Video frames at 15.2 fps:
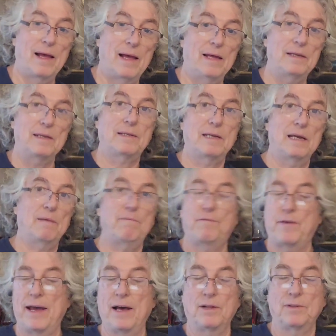And the team
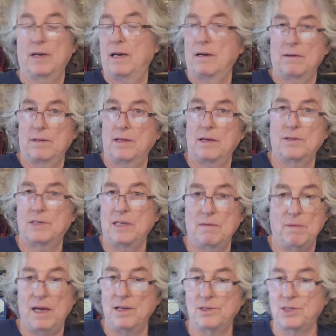failed their
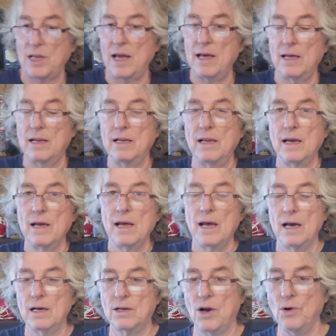teammates and
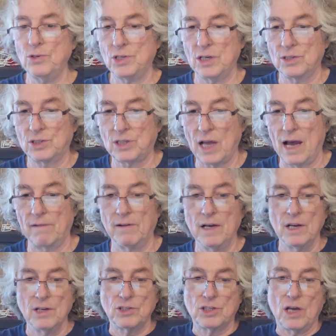coaching staff.
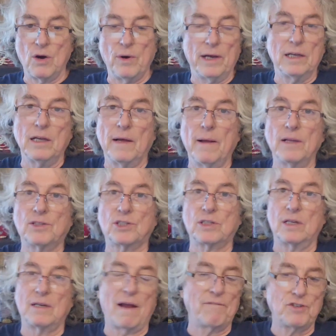So it's,
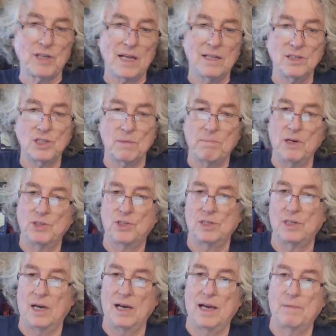and I've said this a bunch
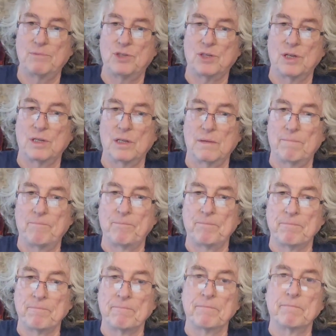of times,
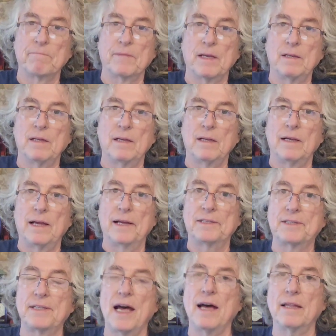
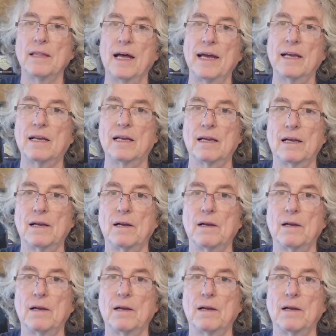it's not like